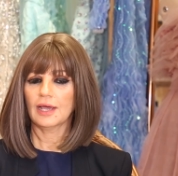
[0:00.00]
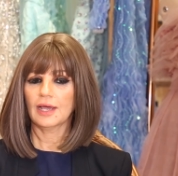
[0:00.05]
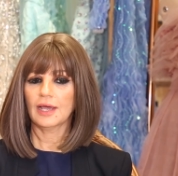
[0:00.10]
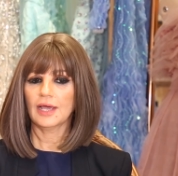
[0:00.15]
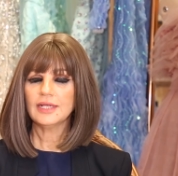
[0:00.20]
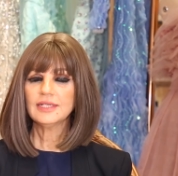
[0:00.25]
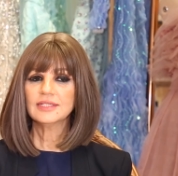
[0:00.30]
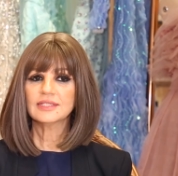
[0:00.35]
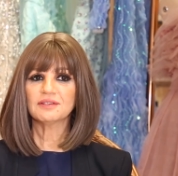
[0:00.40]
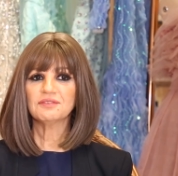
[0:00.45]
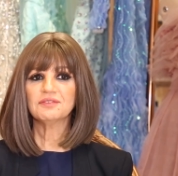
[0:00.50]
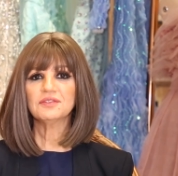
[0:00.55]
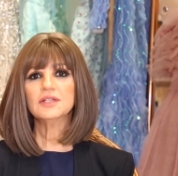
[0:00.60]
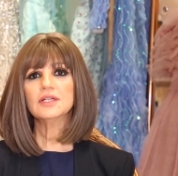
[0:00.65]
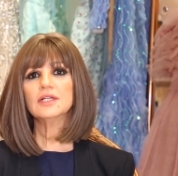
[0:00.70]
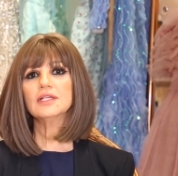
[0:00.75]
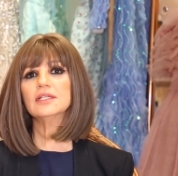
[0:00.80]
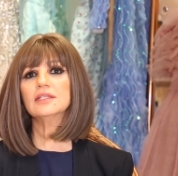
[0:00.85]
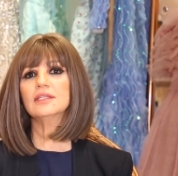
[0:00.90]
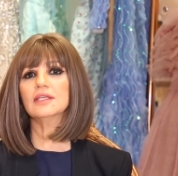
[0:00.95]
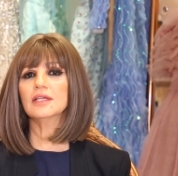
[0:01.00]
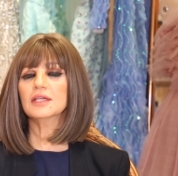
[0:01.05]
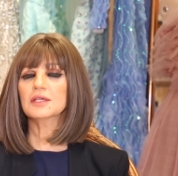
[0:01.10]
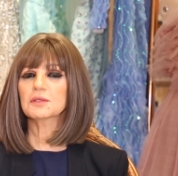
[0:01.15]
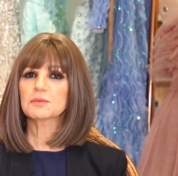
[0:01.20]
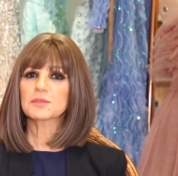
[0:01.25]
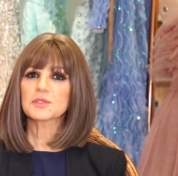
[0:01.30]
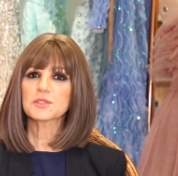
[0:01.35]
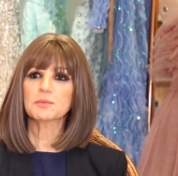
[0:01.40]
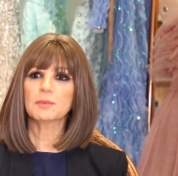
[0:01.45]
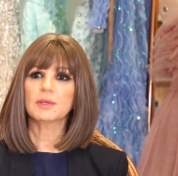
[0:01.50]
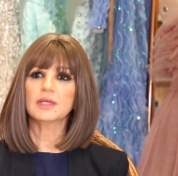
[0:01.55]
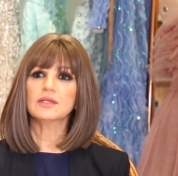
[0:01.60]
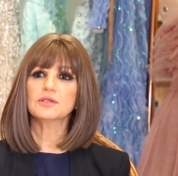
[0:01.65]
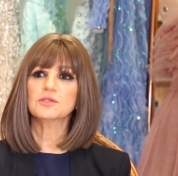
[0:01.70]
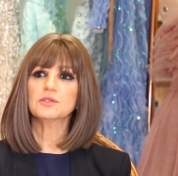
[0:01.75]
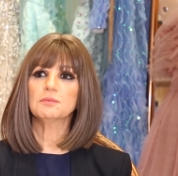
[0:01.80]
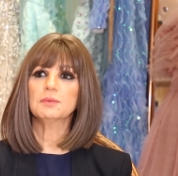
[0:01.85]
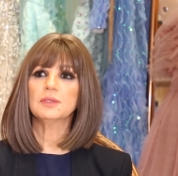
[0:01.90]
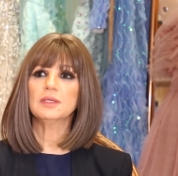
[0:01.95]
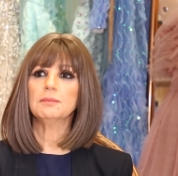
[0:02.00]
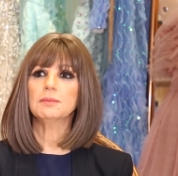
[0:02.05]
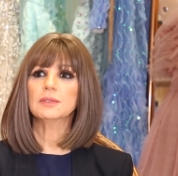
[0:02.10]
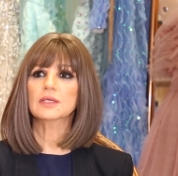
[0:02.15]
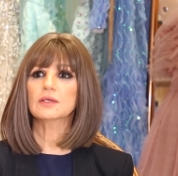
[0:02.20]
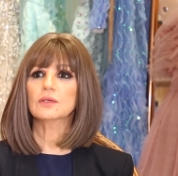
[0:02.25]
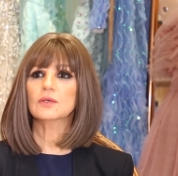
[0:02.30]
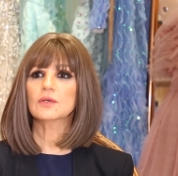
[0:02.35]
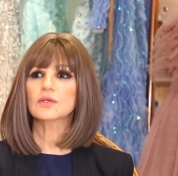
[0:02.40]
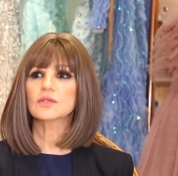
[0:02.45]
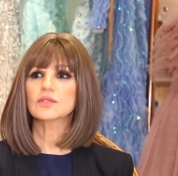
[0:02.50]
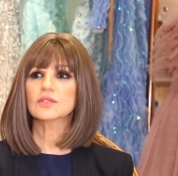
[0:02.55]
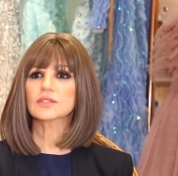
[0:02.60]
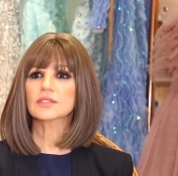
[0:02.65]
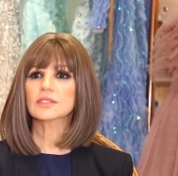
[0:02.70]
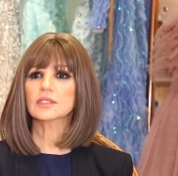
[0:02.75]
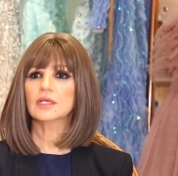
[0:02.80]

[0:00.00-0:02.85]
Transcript: I definitely think it was meant to be because